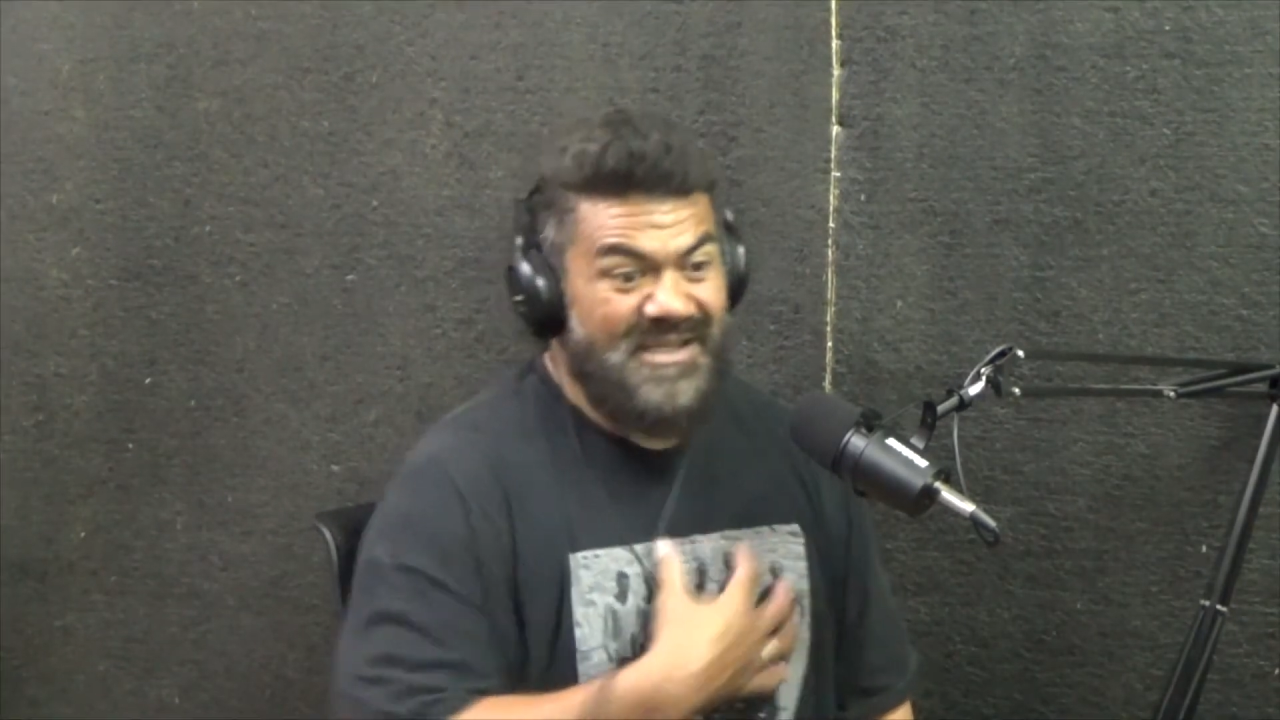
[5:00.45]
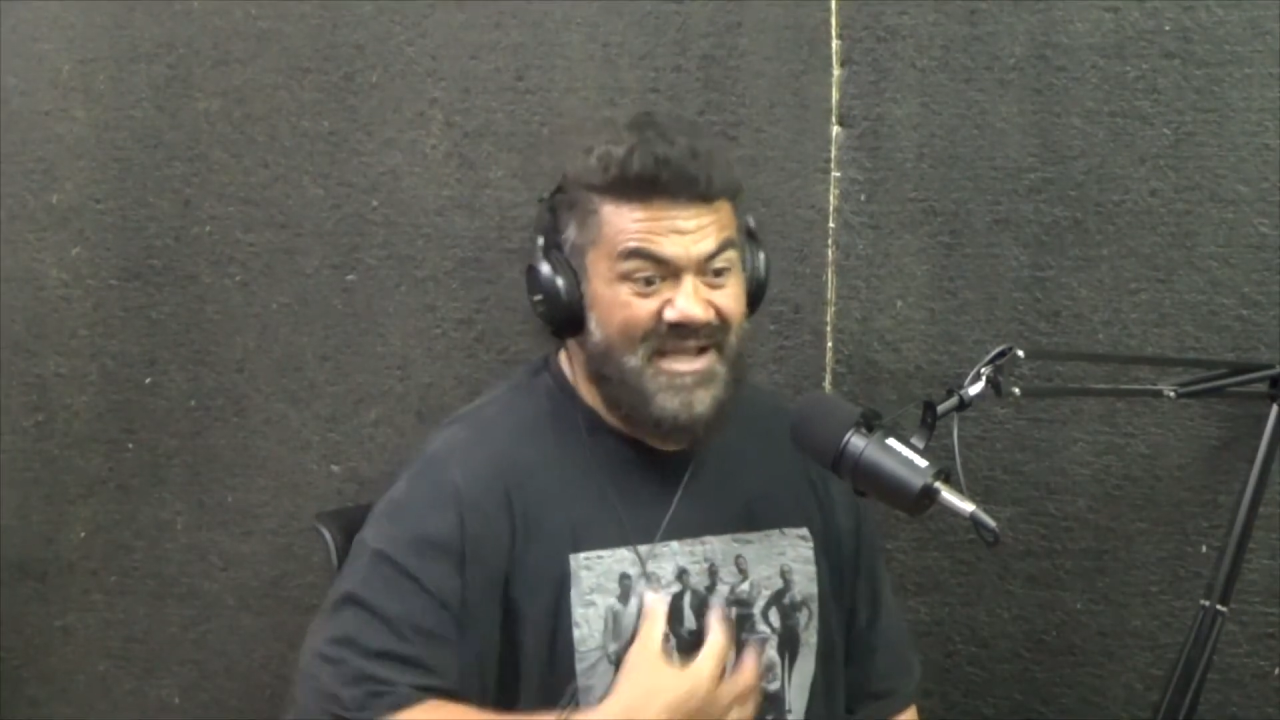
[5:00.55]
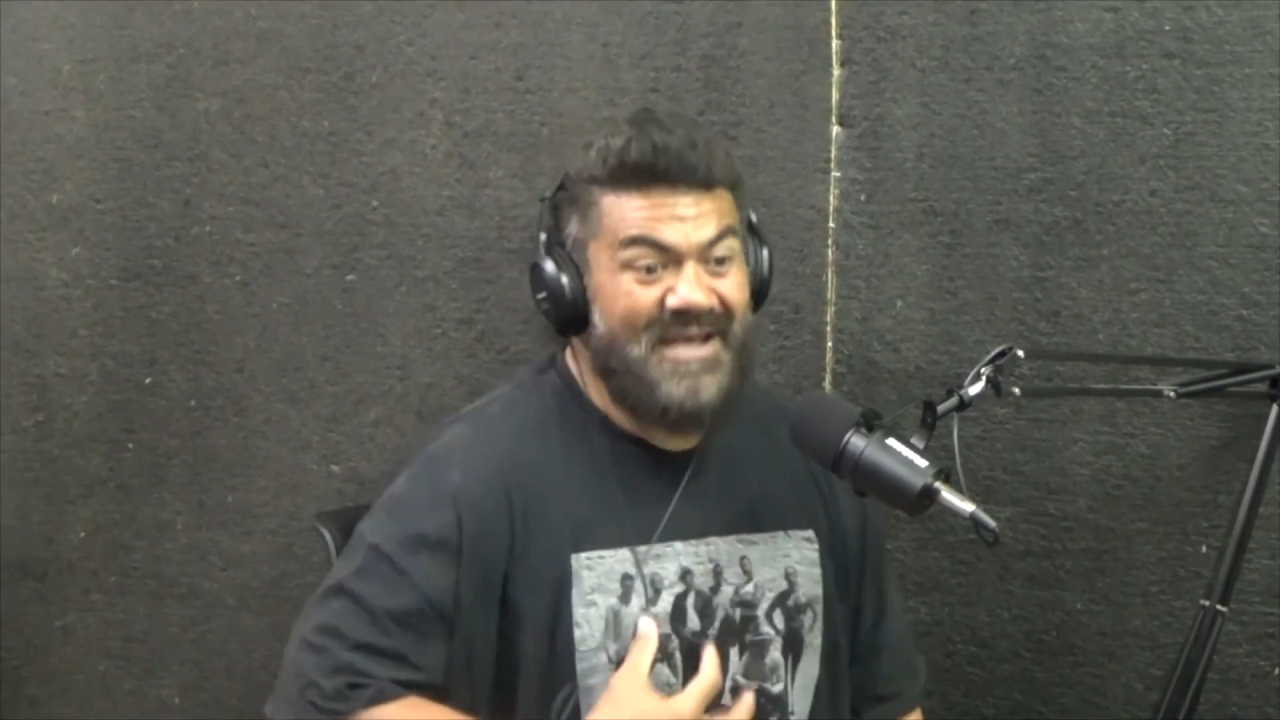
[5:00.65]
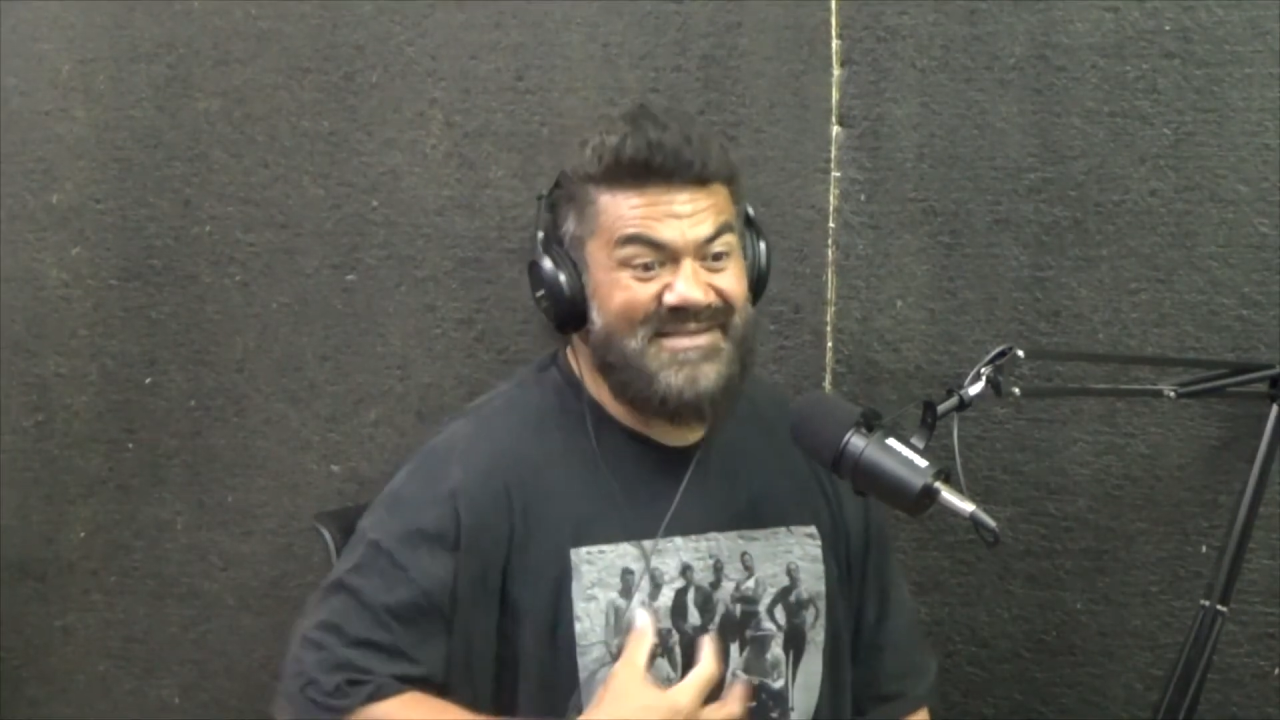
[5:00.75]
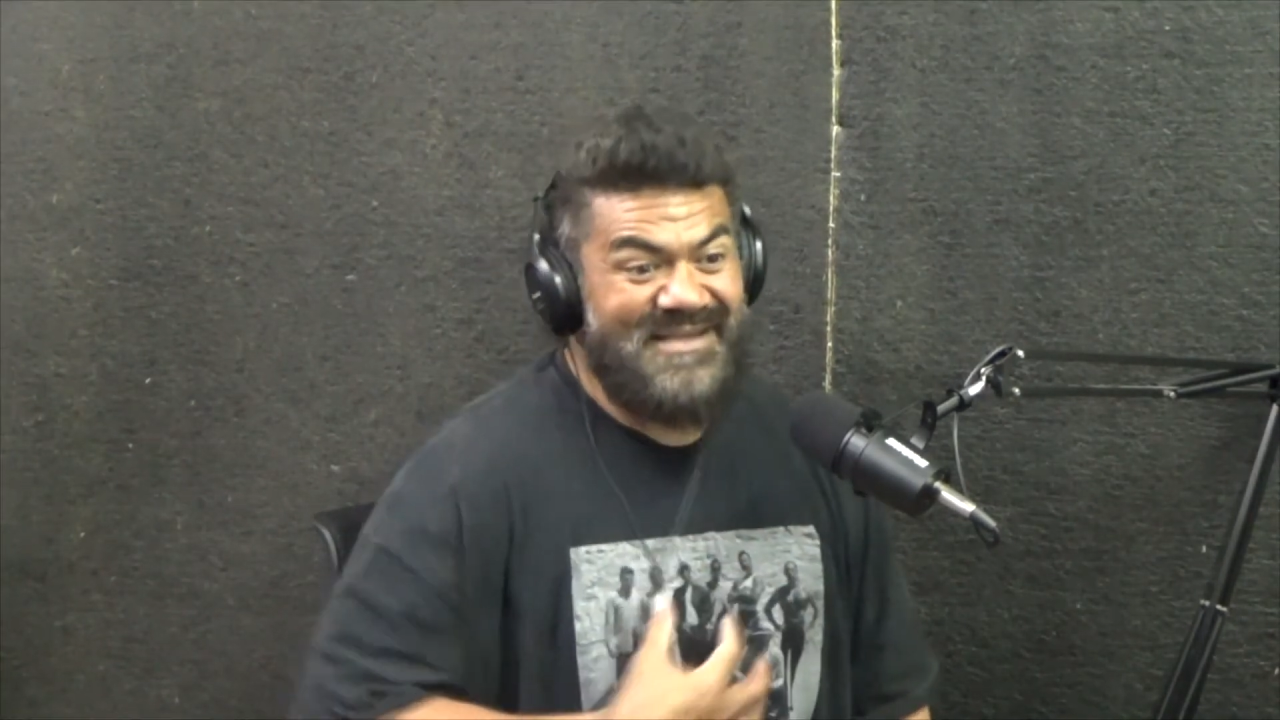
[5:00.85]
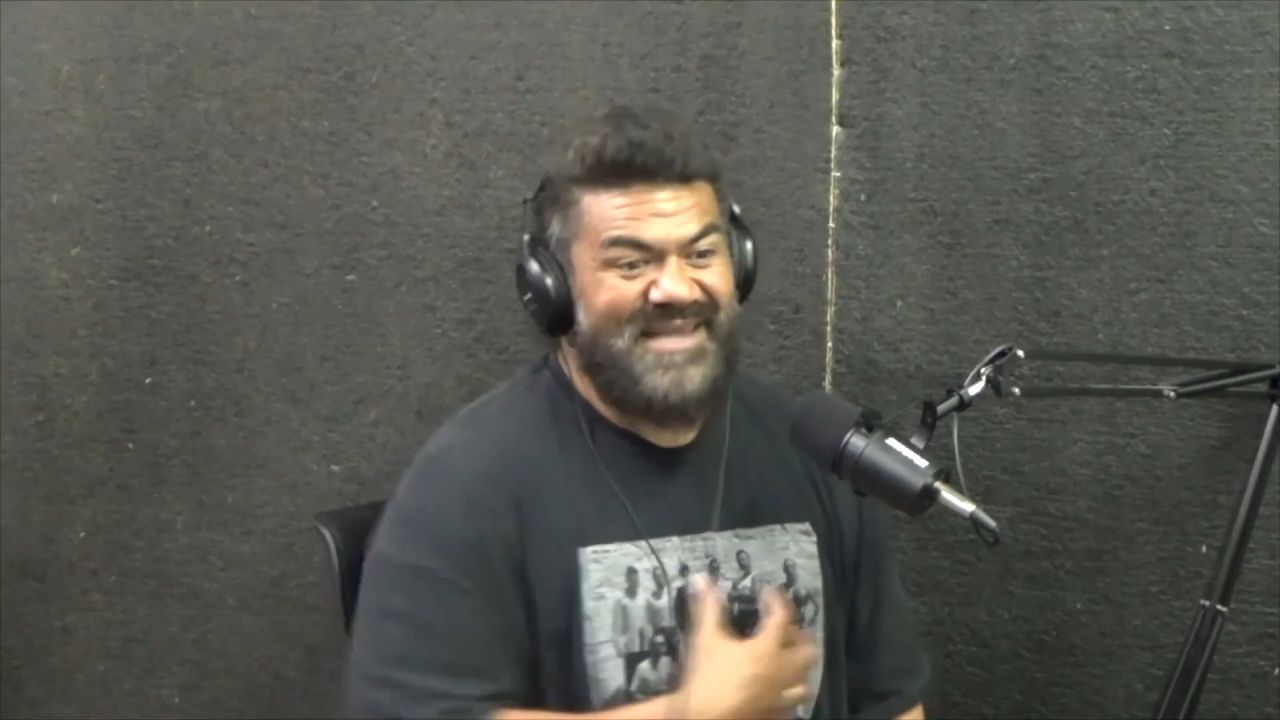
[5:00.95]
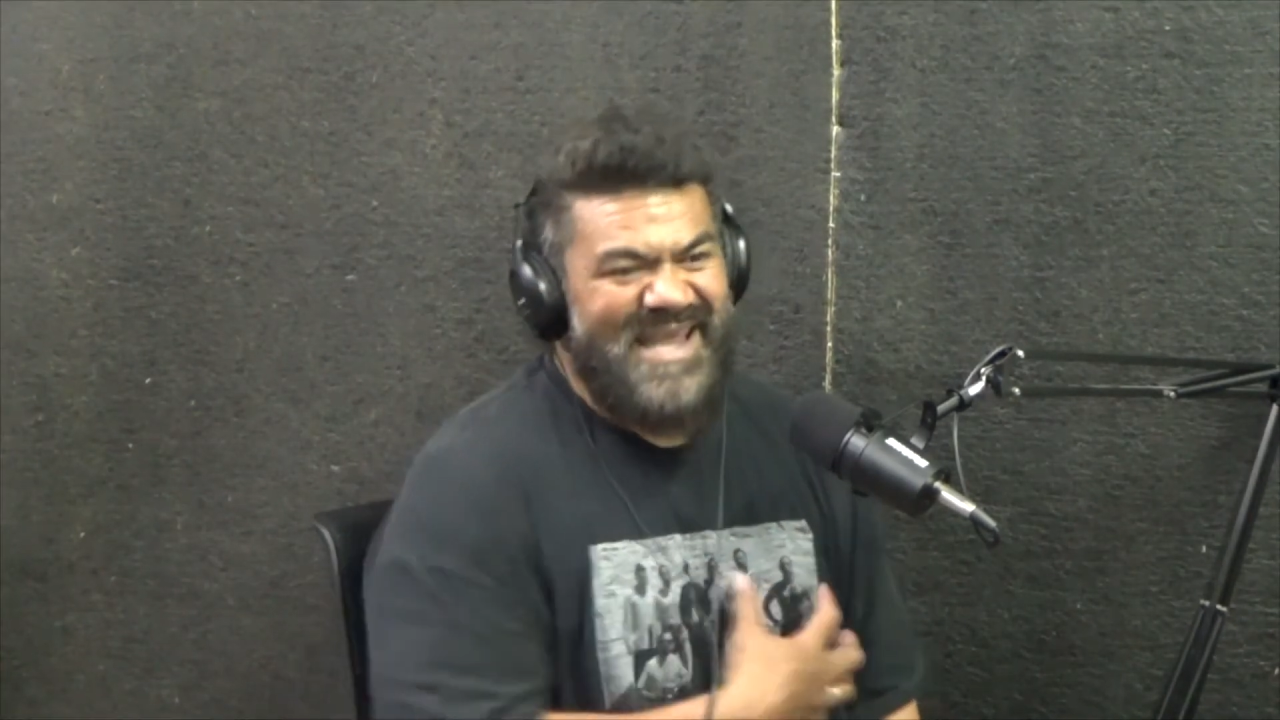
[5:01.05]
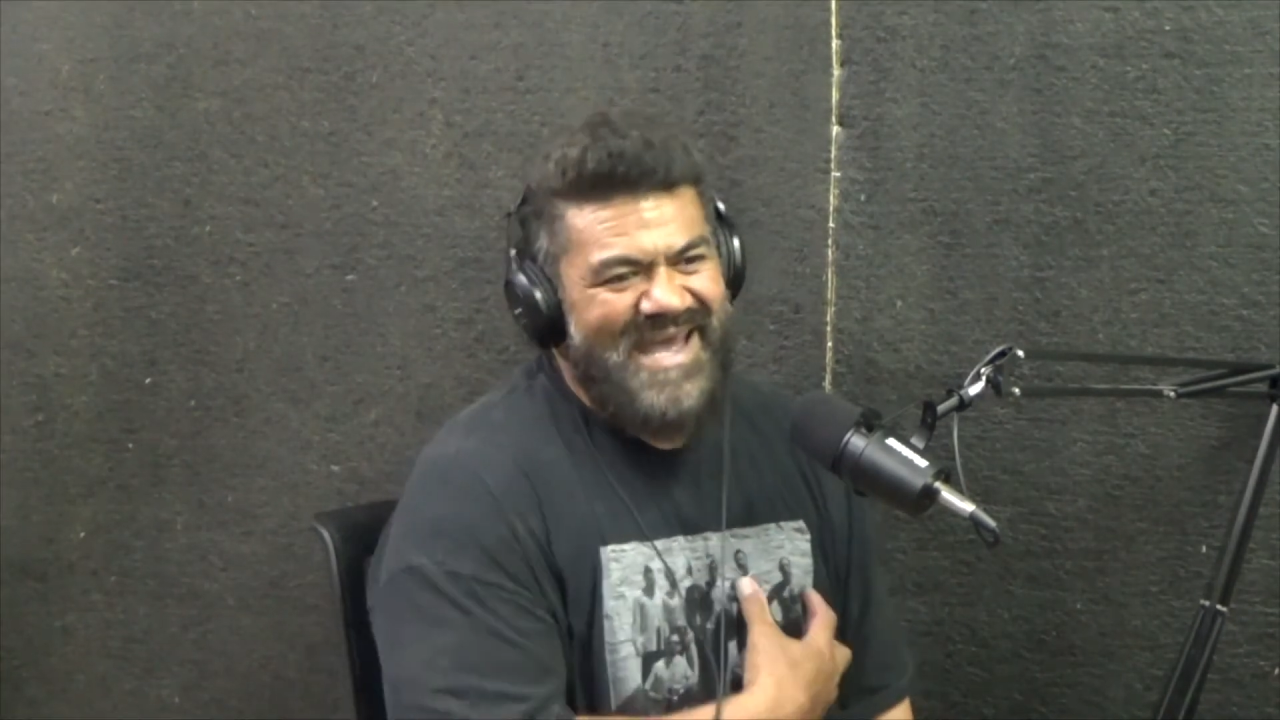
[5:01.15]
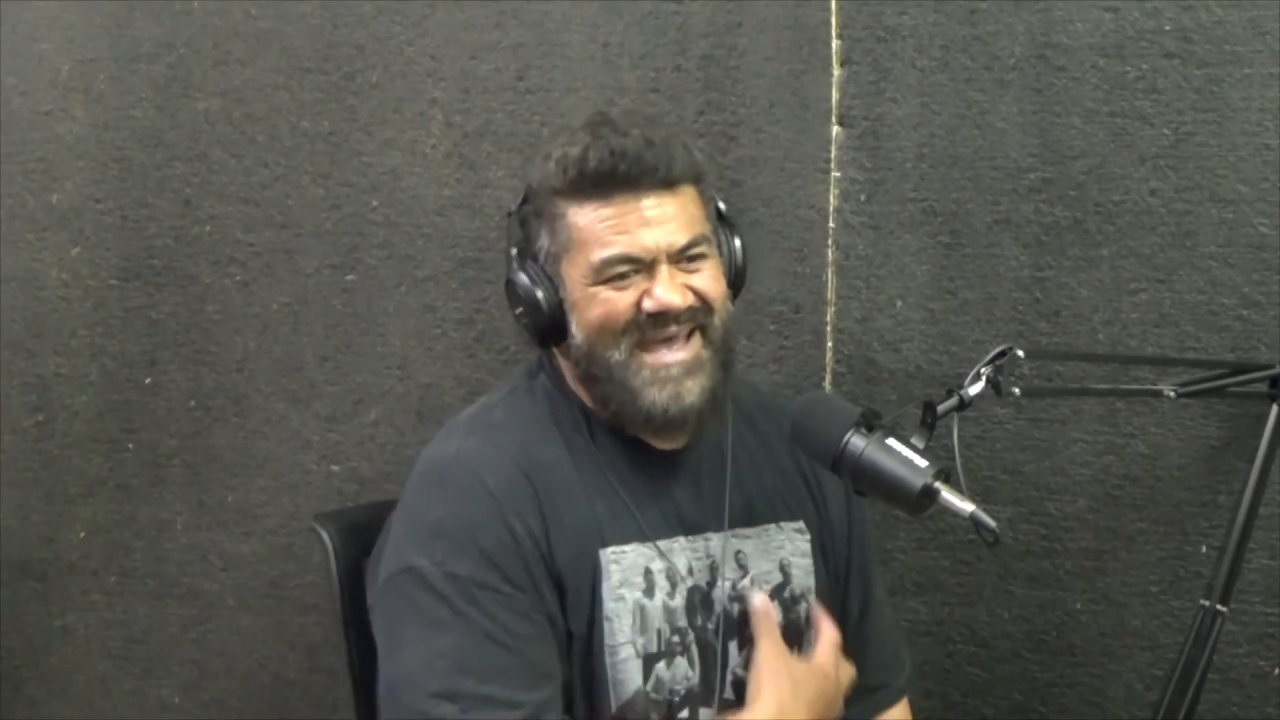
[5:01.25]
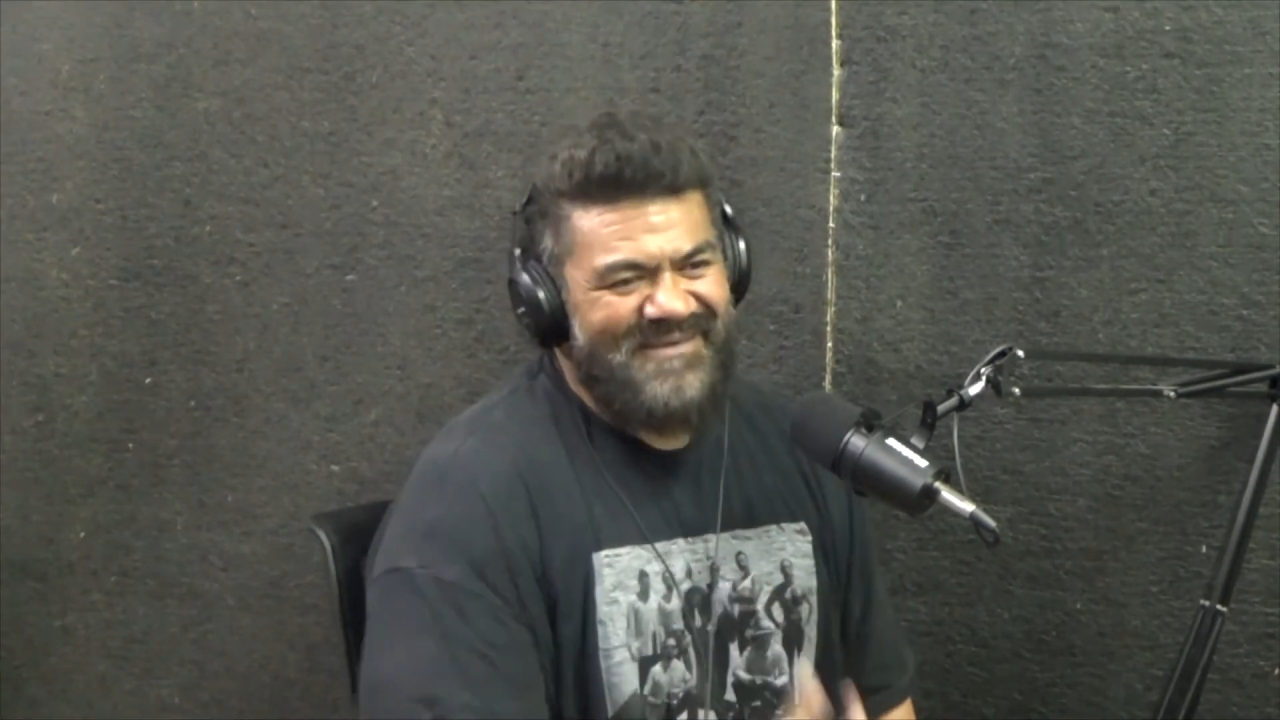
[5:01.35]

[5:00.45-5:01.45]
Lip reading: colours that they are.